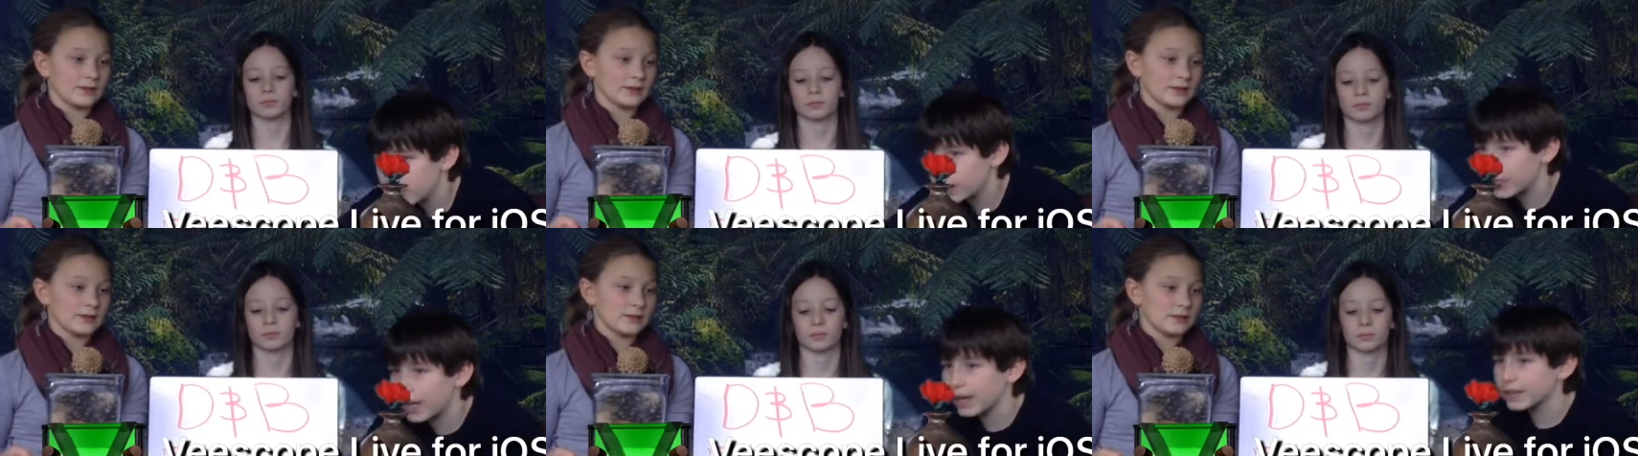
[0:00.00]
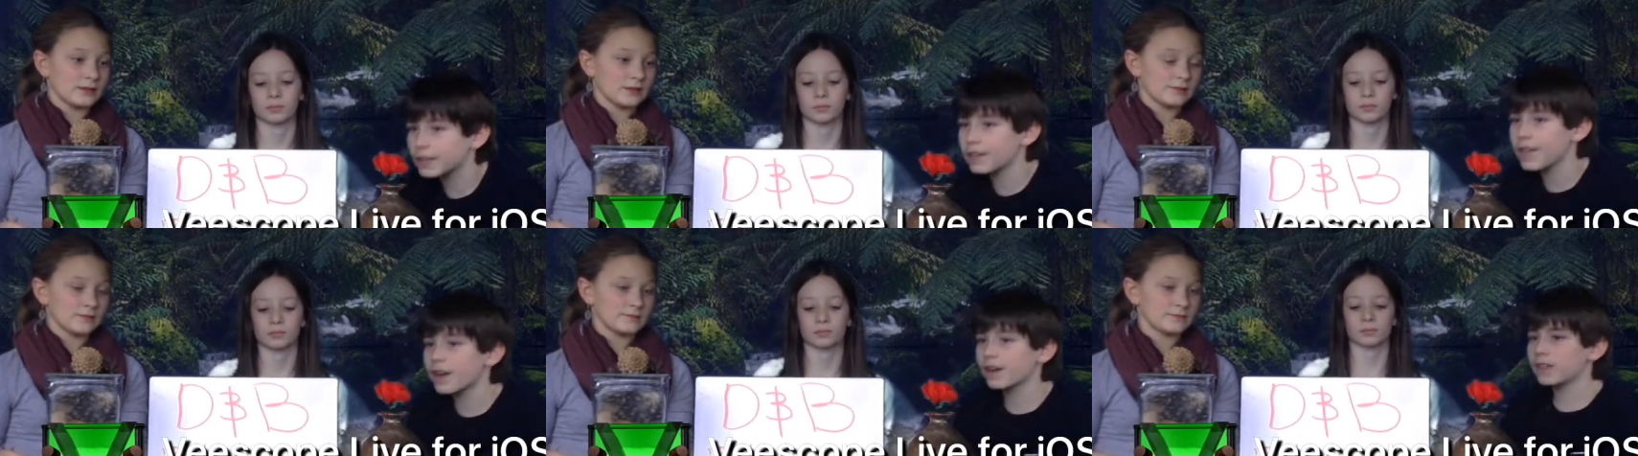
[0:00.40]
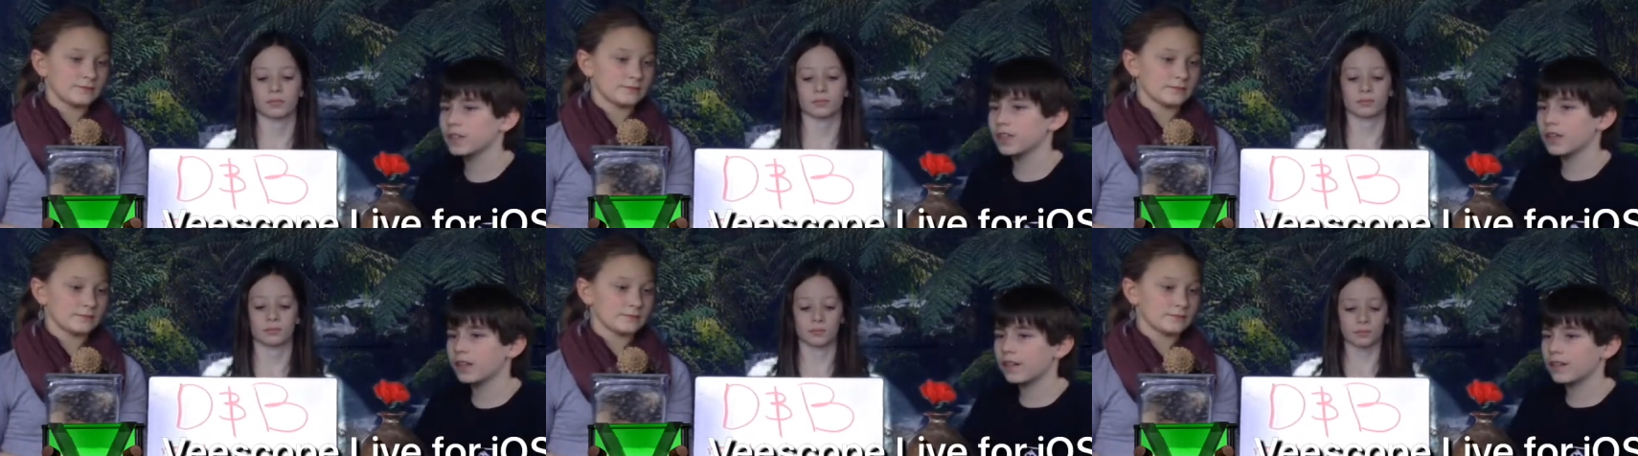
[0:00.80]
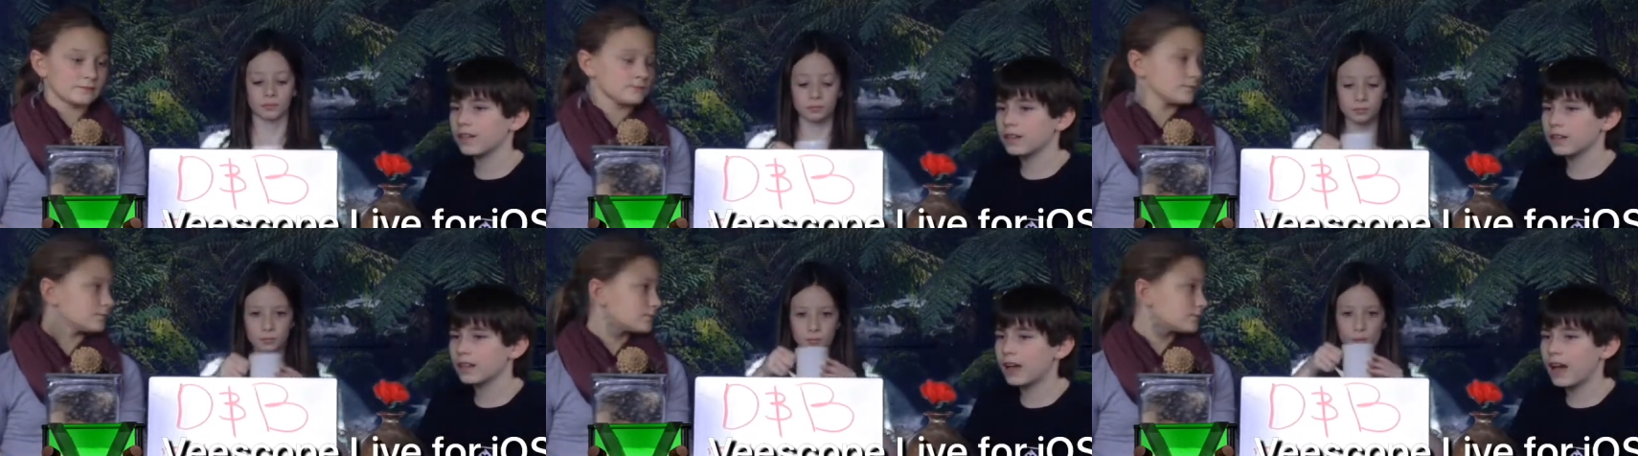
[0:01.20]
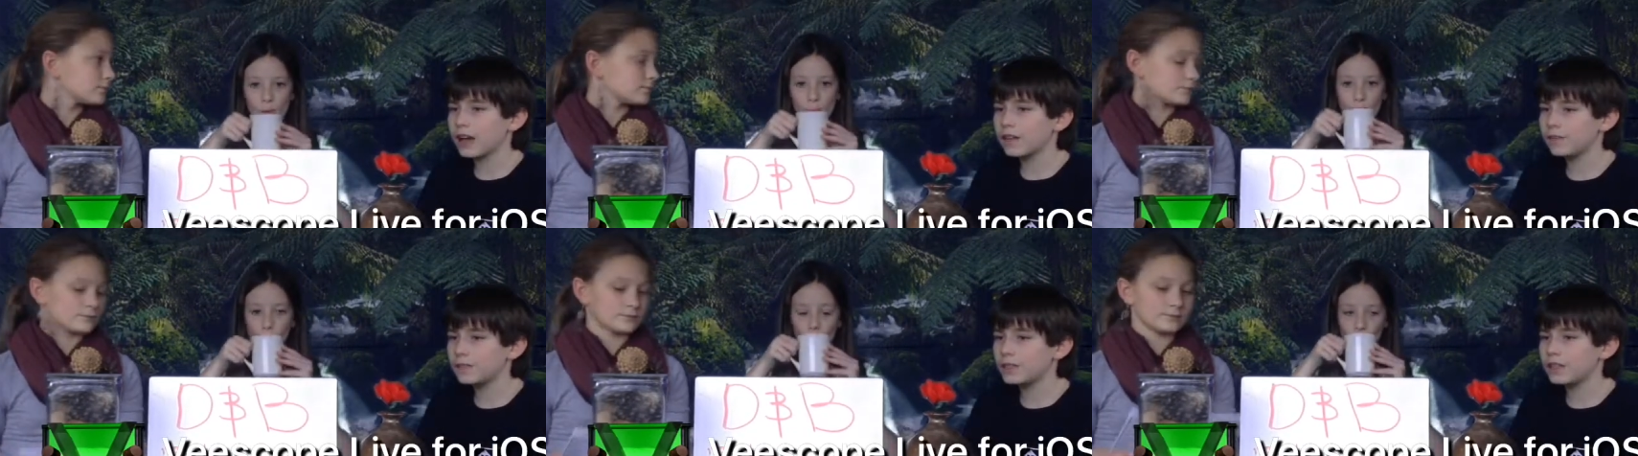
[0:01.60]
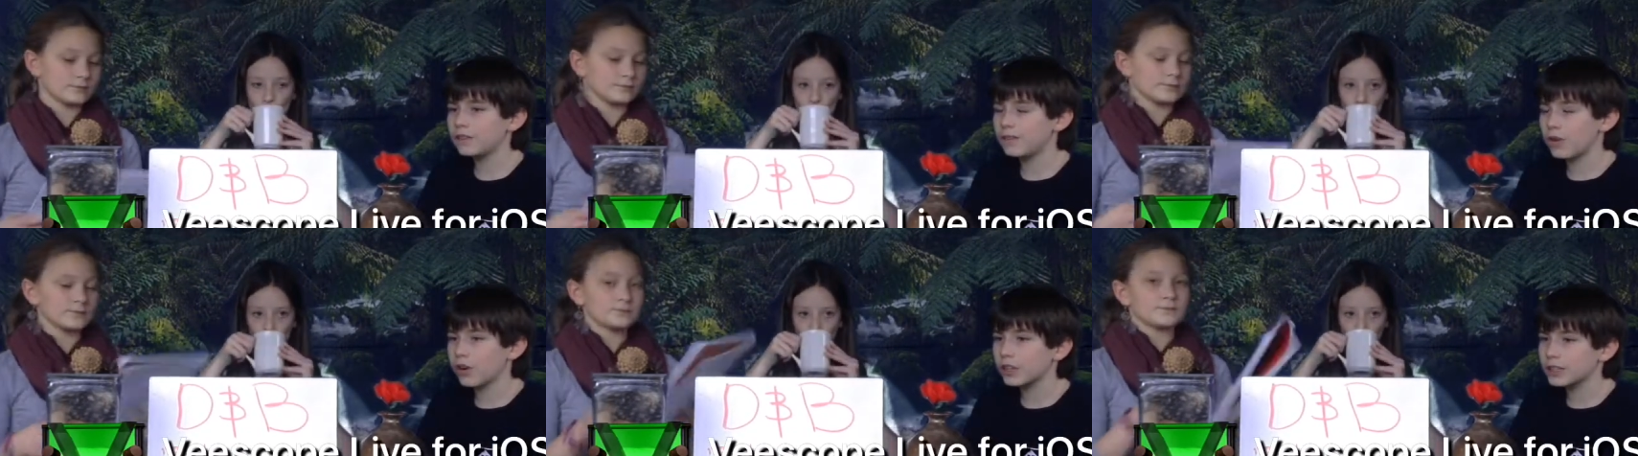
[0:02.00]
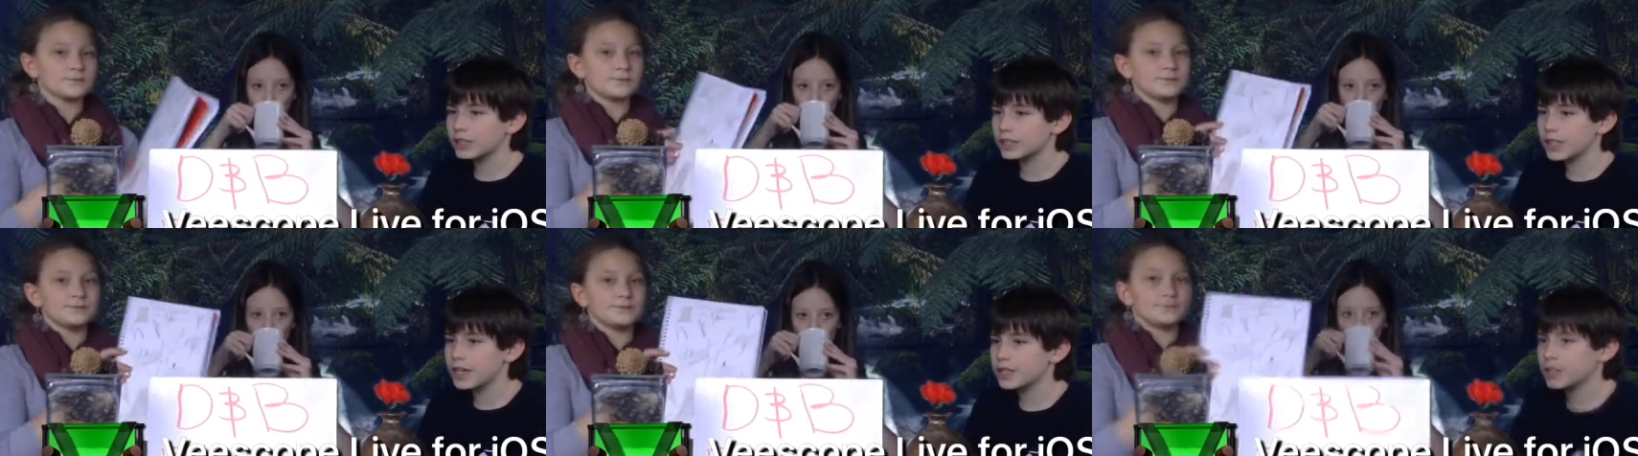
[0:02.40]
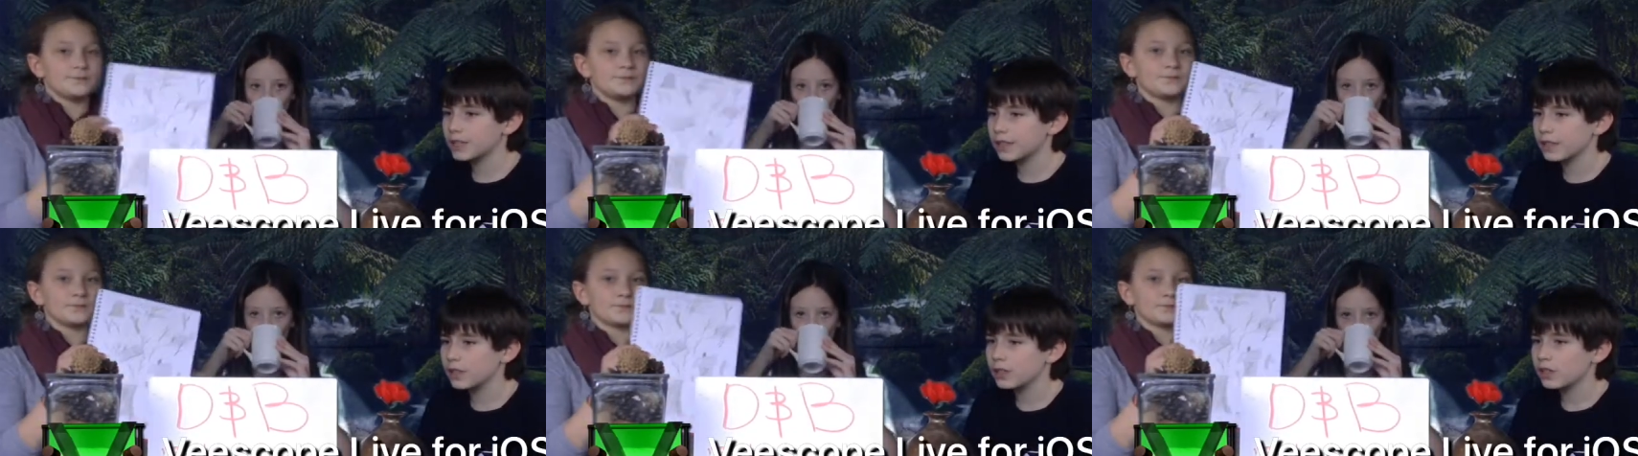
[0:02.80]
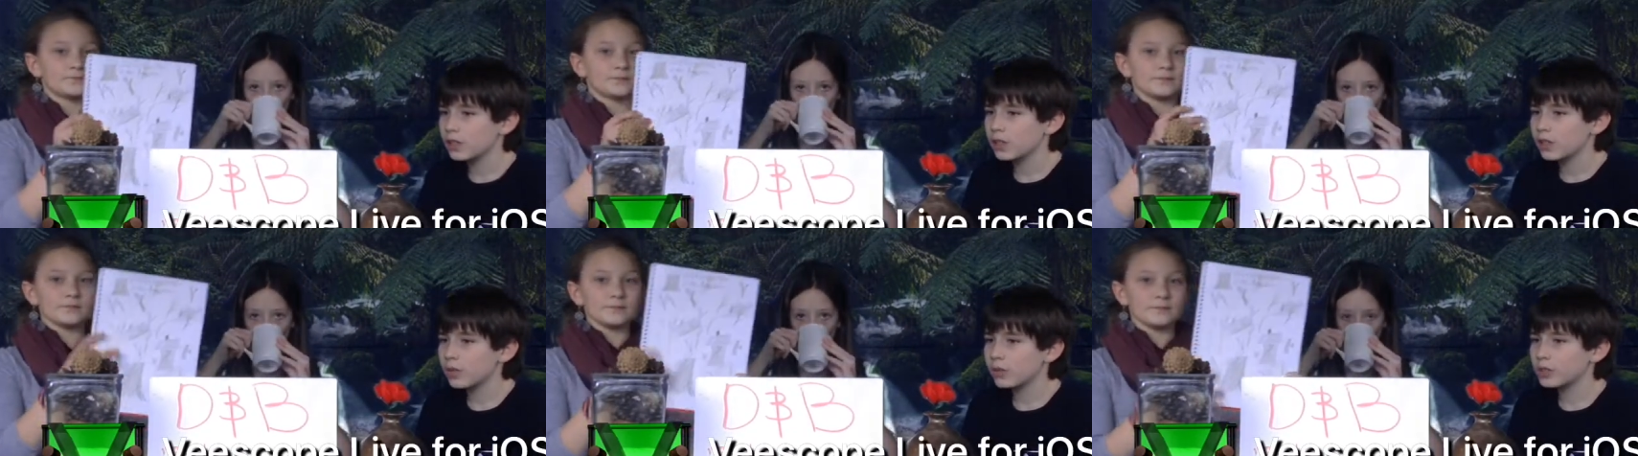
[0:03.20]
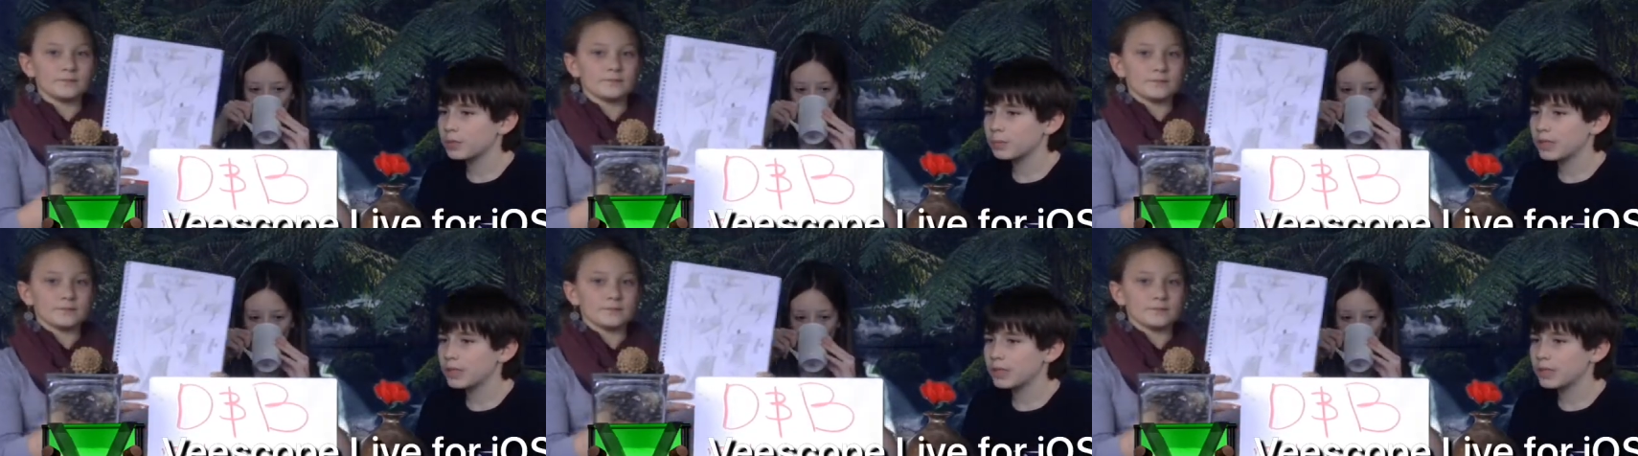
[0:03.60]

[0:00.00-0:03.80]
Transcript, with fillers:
Speaker 1: Yes, there's a lot of deforestation, which